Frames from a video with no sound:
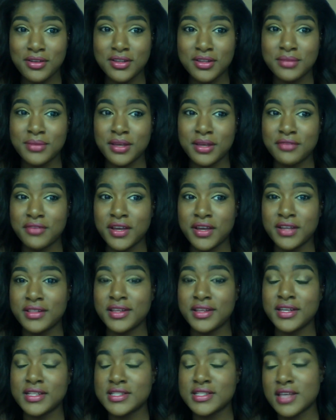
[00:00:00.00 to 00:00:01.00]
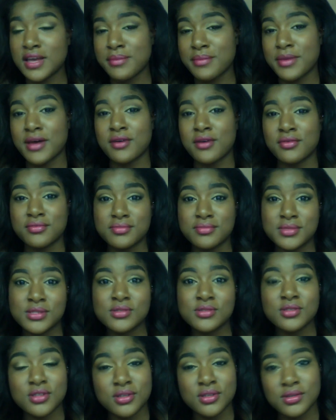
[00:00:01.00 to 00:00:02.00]
I'm like, fine, let it time out
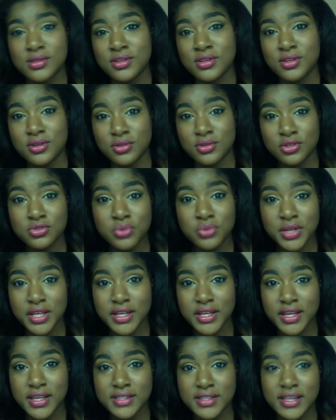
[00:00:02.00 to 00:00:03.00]
to, the 20 days.